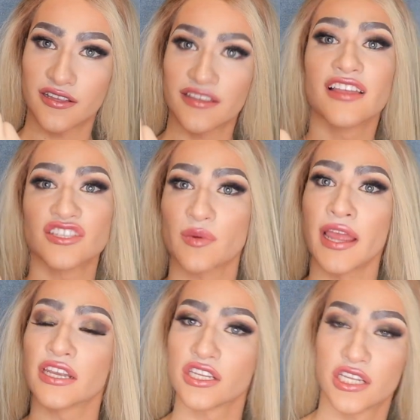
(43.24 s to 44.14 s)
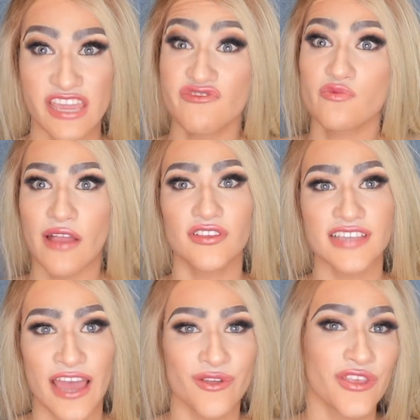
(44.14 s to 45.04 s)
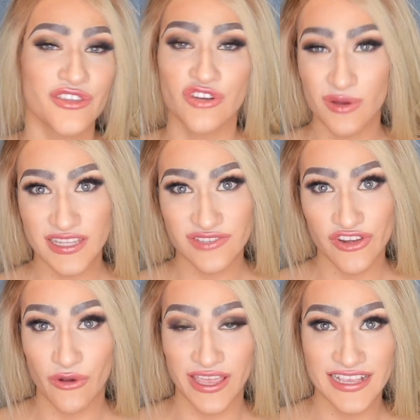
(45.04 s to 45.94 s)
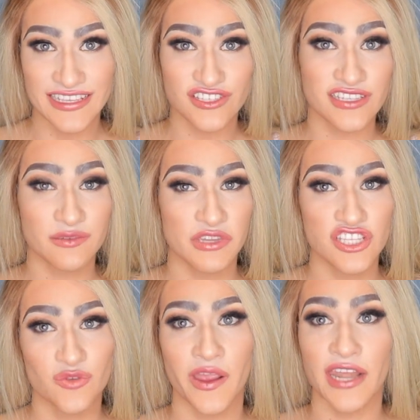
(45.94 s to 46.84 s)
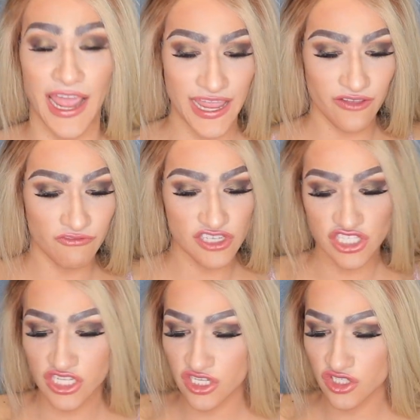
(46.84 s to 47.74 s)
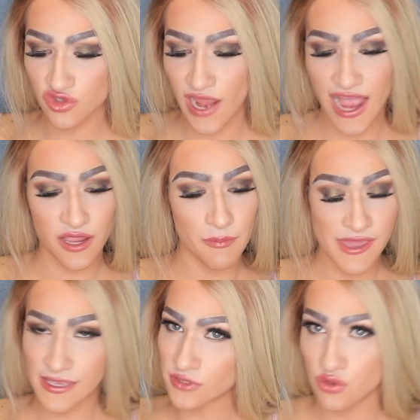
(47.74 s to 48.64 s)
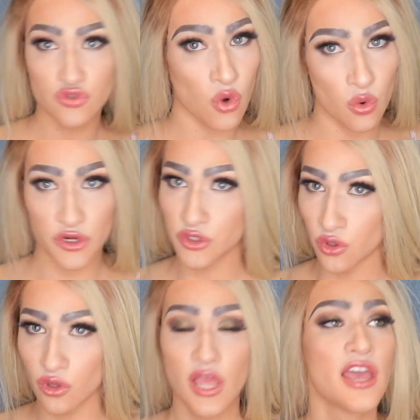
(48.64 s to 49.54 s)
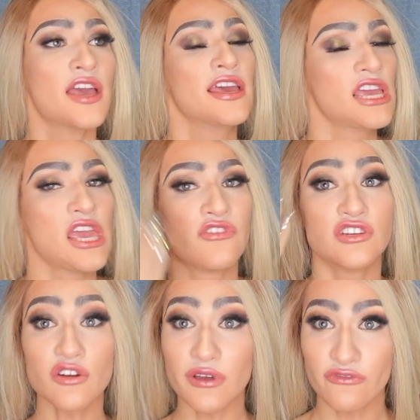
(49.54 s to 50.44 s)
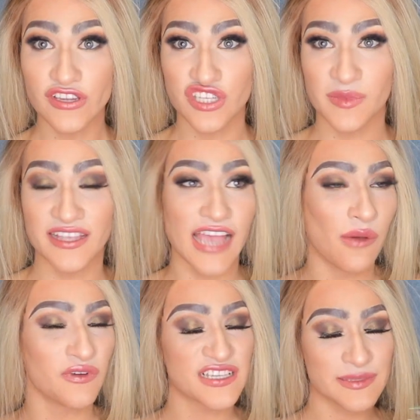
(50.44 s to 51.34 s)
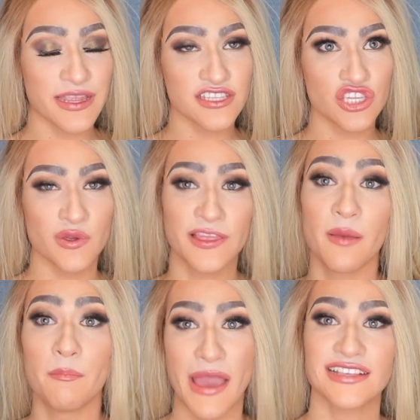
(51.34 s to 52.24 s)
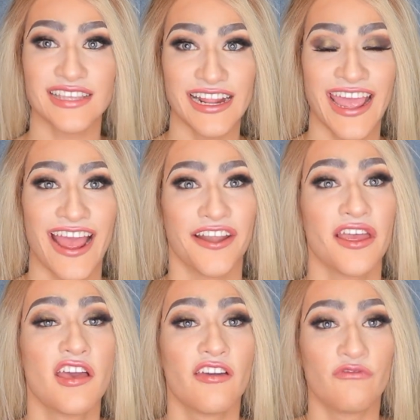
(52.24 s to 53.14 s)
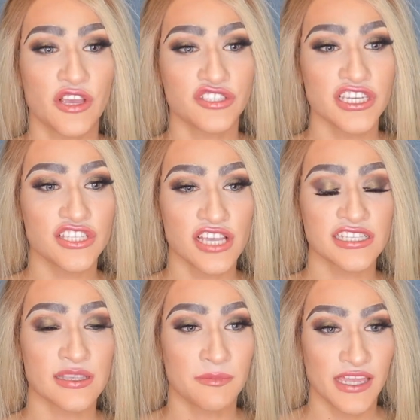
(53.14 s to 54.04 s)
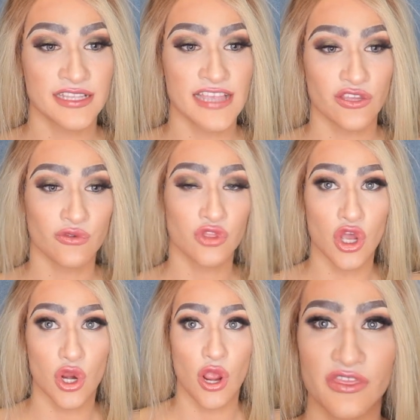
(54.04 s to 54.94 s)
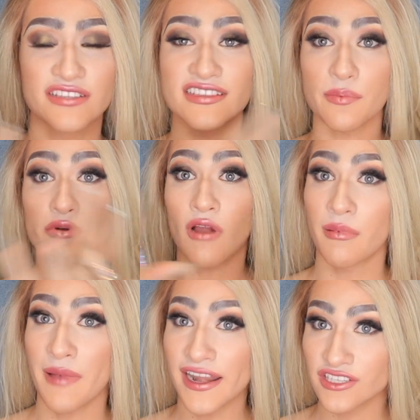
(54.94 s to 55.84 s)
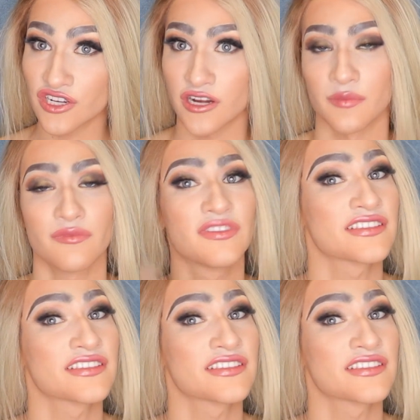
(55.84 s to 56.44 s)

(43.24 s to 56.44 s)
that's right. If you read the title, then you know what this video is. It's just me doing a fishy drag makeup tutorial. If you don't know what fishy means, I will explain it to you in the best that I can. Fishy just means that you look, this is a problematic term,